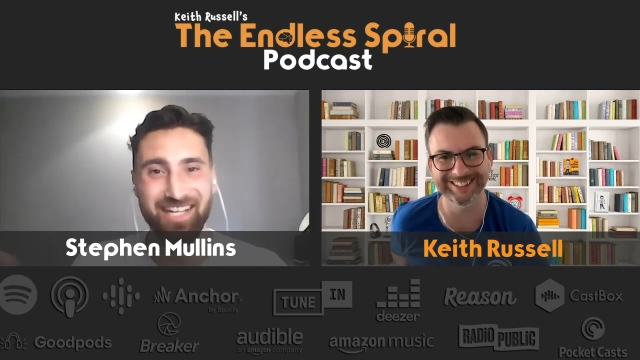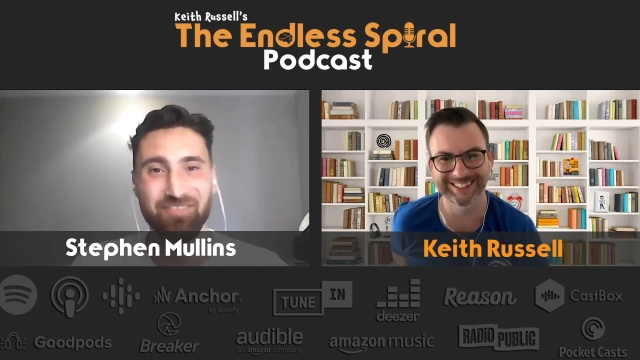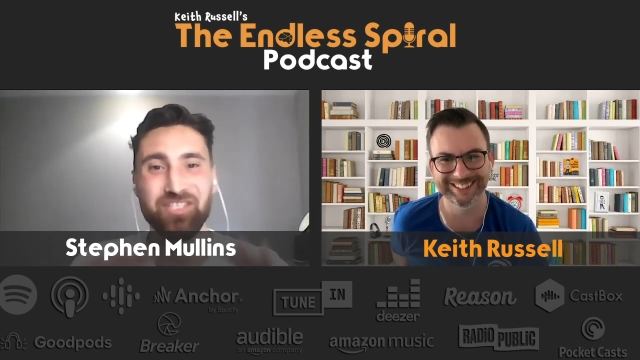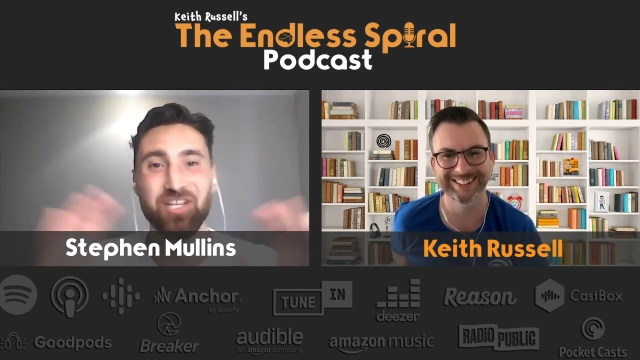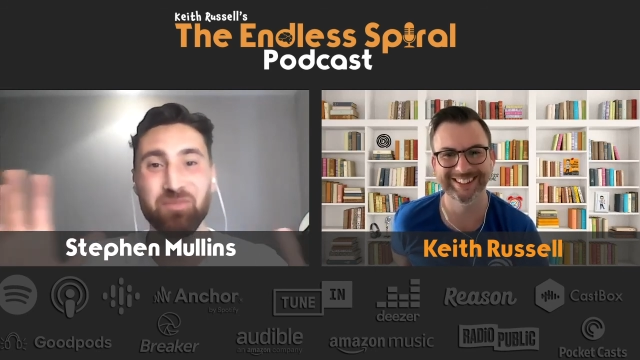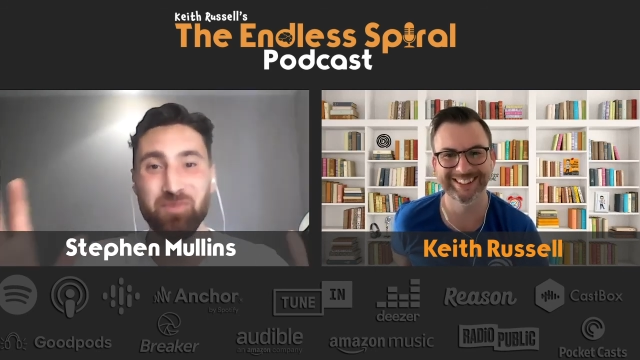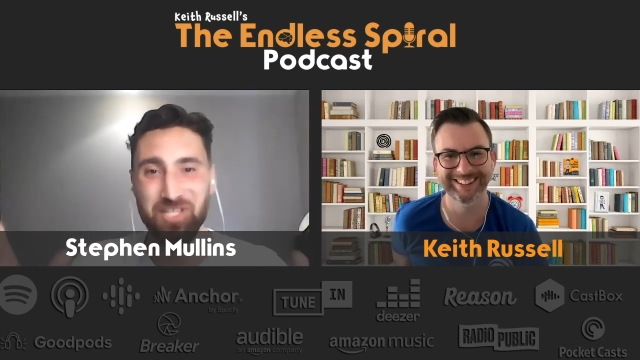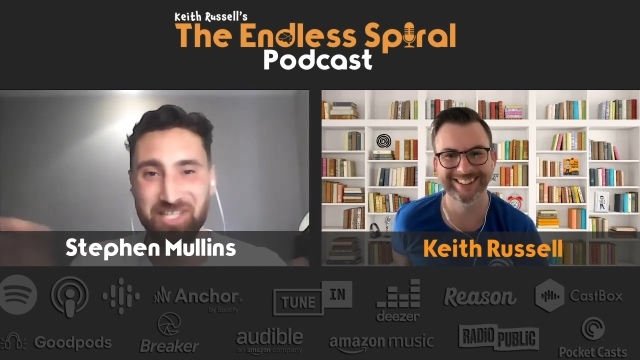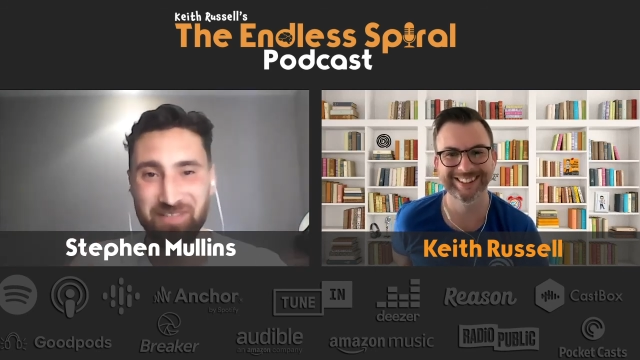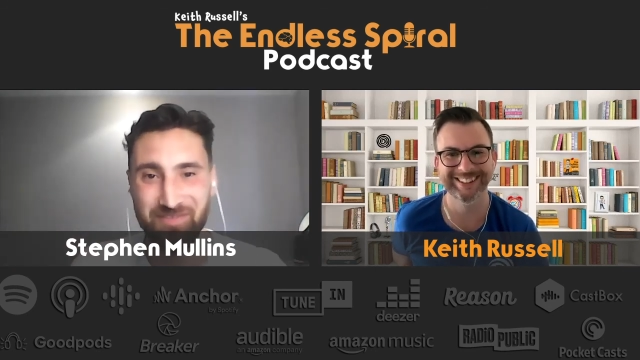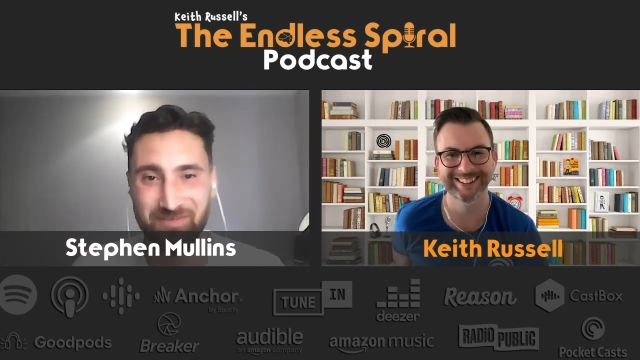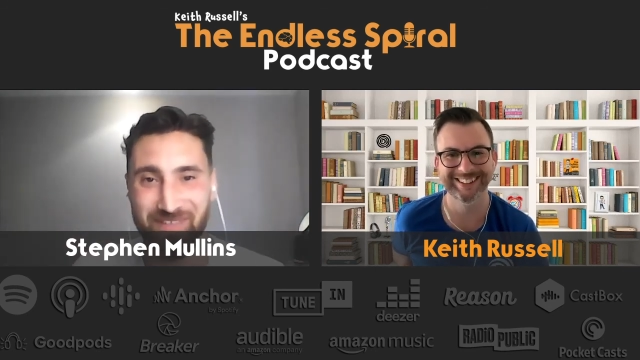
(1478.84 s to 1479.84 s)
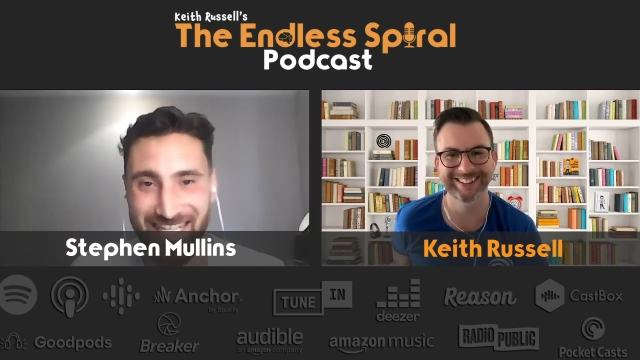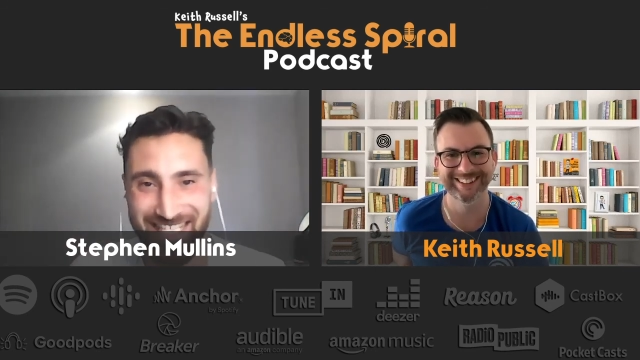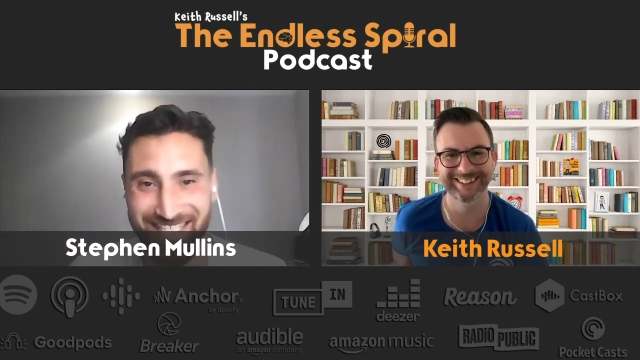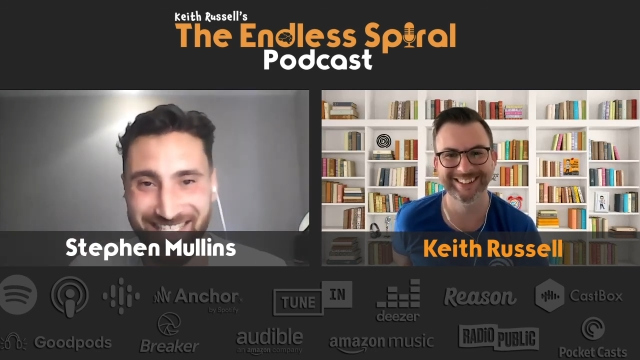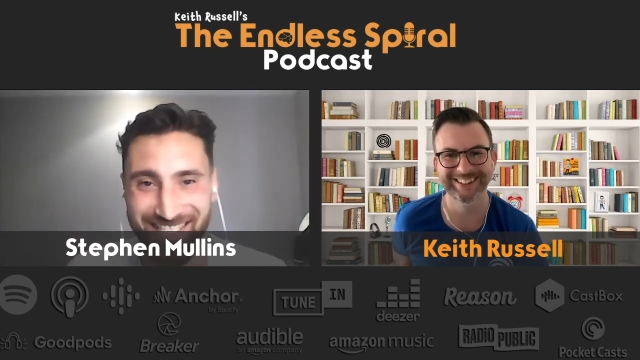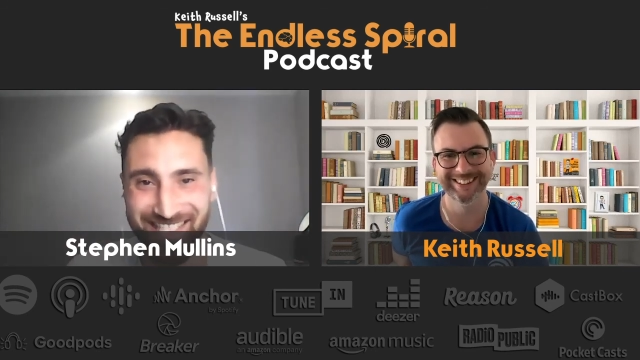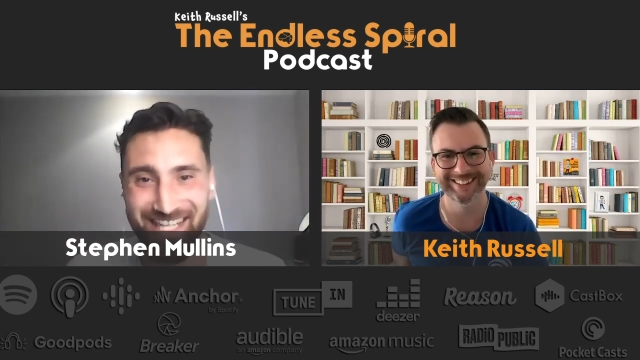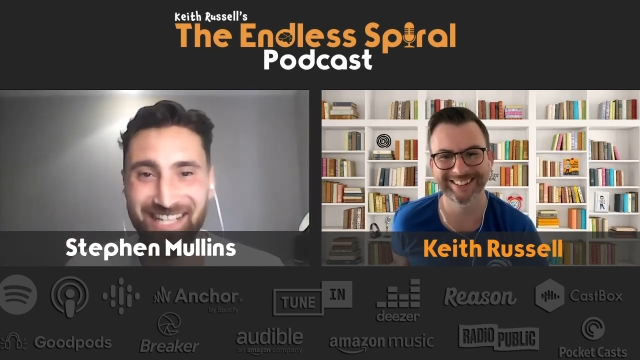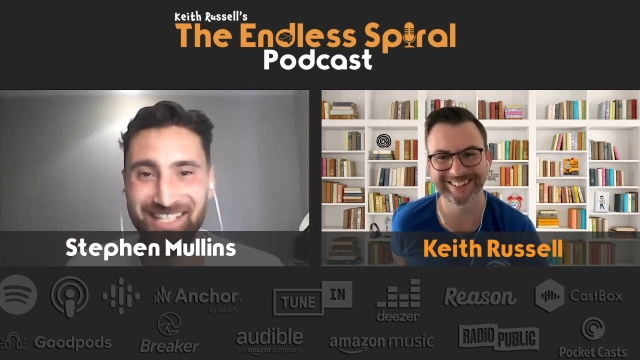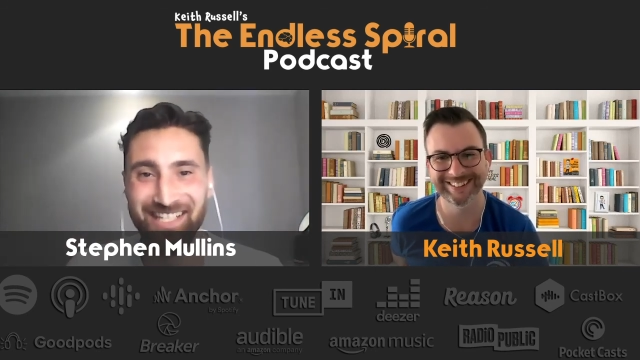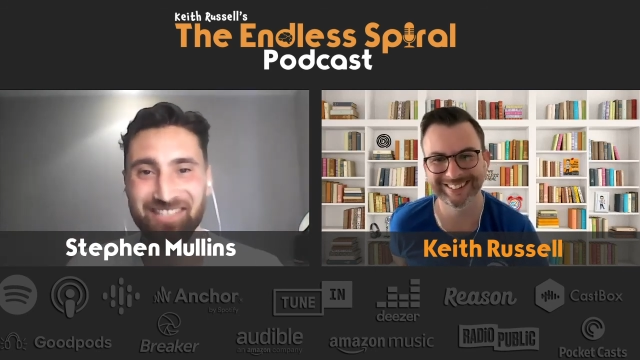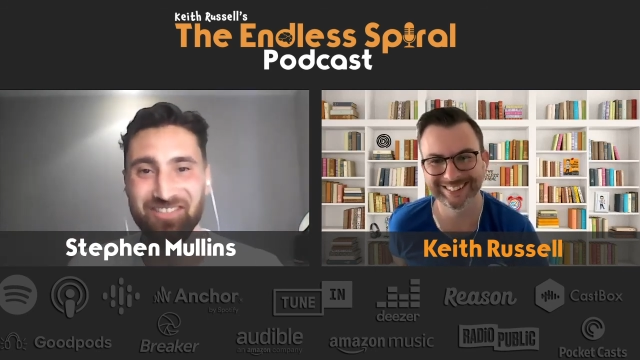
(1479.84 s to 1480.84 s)
Speaker 1: give too much information in,
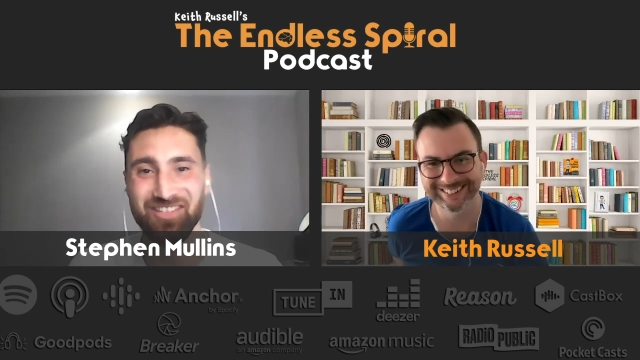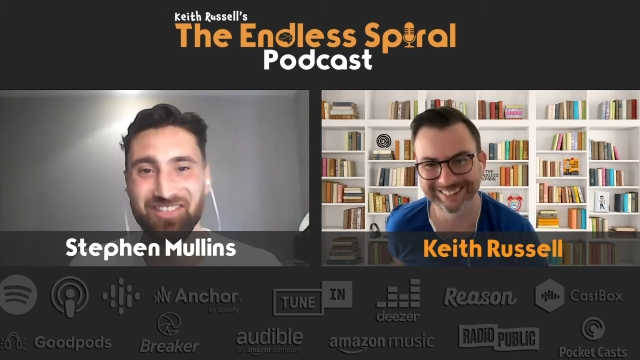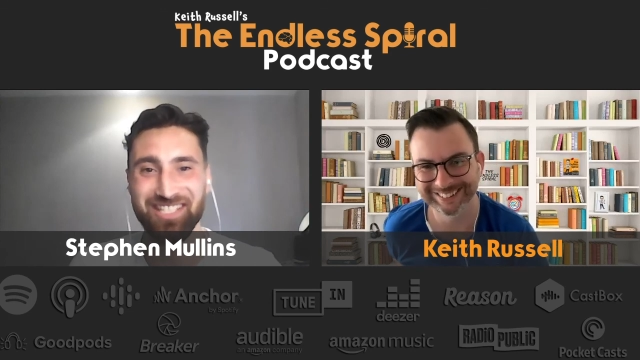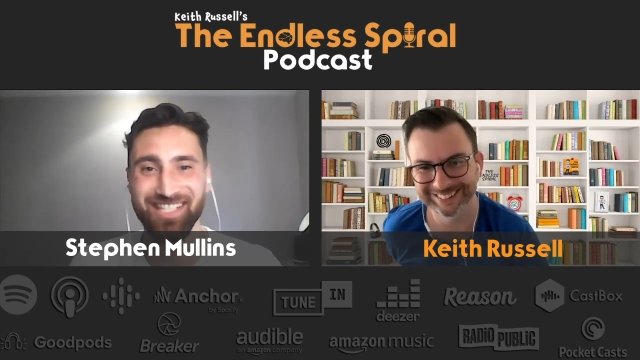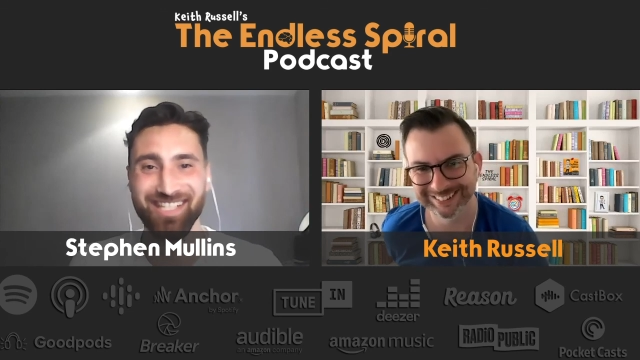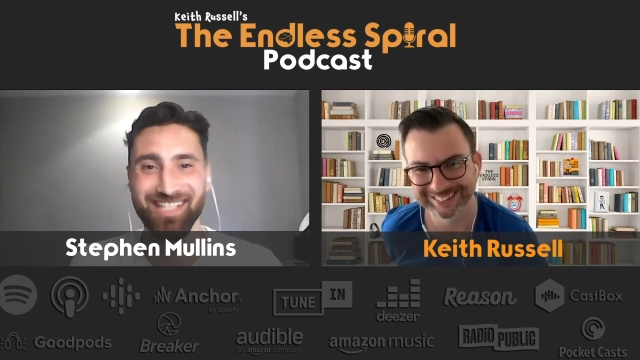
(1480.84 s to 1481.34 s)
in the introduction.